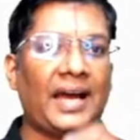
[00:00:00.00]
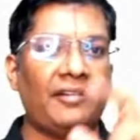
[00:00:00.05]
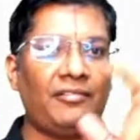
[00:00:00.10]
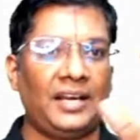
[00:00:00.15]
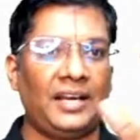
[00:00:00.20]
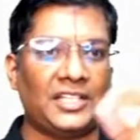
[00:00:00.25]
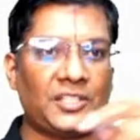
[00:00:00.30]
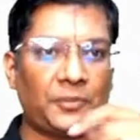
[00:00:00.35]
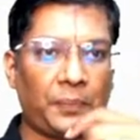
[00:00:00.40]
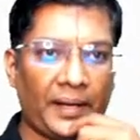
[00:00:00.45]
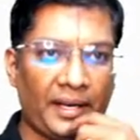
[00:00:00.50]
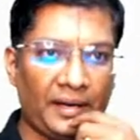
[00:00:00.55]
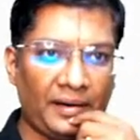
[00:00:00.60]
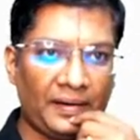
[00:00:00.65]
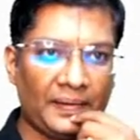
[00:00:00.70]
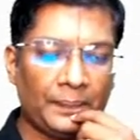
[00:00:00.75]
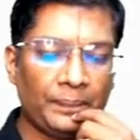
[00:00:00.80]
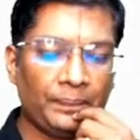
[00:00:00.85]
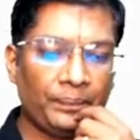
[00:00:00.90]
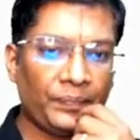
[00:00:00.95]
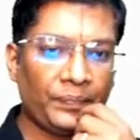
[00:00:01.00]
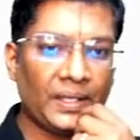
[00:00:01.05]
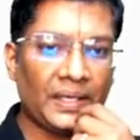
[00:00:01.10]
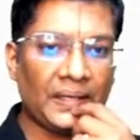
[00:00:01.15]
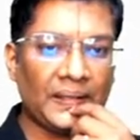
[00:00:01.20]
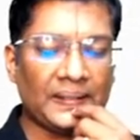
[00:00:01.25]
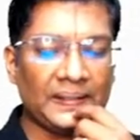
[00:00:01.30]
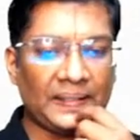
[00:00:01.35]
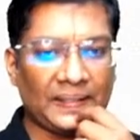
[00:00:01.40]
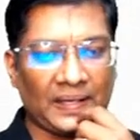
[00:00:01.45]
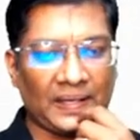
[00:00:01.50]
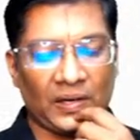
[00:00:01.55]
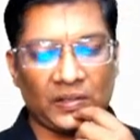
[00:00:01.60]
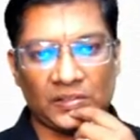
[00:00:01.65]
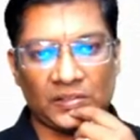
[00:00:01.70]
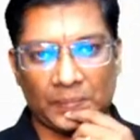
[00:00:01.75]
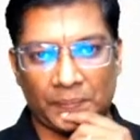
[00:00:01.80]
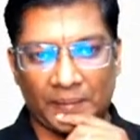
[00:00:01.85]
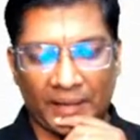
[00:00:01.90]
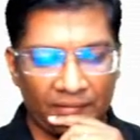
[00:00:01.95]
I will explain that
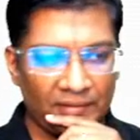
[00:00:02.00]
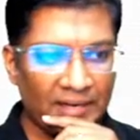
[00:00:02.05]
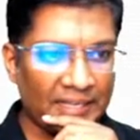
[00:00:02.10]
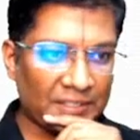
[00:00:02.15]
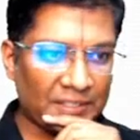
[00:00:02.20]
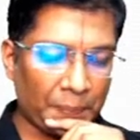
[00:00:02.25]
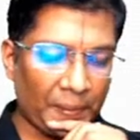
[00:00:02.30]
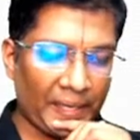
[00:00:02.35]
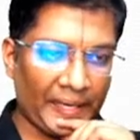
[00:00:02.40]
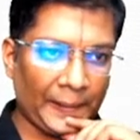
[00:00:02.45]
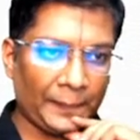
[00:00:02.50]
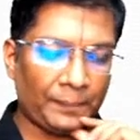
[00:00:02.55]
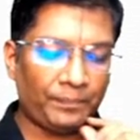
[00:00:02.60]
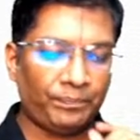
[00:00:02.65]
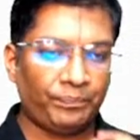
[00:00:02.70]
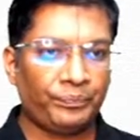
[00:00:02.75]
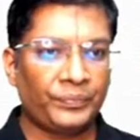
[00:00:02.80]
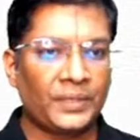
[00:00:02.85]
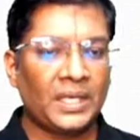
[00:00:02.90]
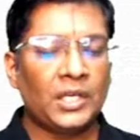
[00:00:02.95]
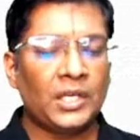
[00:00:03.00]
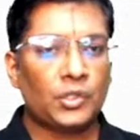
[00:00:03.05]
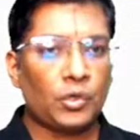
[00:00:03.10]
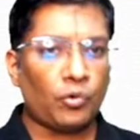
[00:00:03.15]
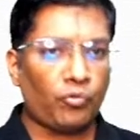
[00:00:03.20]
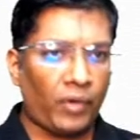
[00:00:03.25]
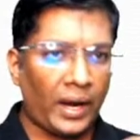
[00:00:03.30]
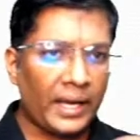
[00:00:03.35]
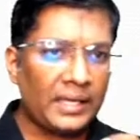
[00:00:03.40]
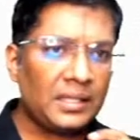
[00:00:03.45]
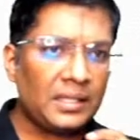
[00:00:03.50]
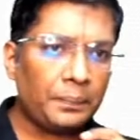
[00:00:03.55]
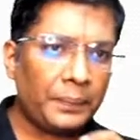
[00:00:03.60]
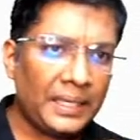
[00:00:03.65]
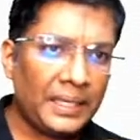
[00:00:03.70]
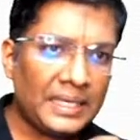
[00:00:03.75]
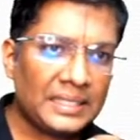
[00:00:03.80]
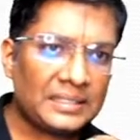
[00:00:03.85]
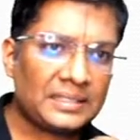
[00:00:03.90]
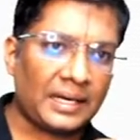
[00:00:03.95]
concept. I will explain. So why the
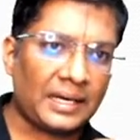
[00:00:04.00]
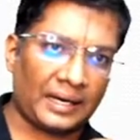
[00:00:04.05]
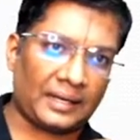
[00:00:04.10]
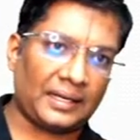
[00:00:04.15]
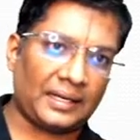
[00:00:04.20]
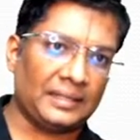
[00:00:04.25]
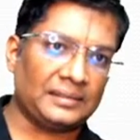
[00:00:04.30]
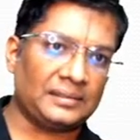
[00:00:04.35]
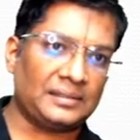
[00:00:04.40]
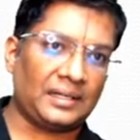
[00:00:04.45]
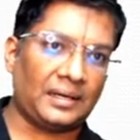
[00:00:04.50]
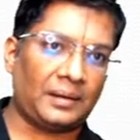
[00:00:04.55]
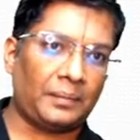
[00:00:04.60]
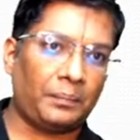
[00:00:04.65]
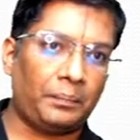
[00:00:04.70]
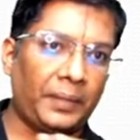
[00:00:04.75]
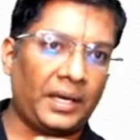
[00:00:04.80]
B is correct answer?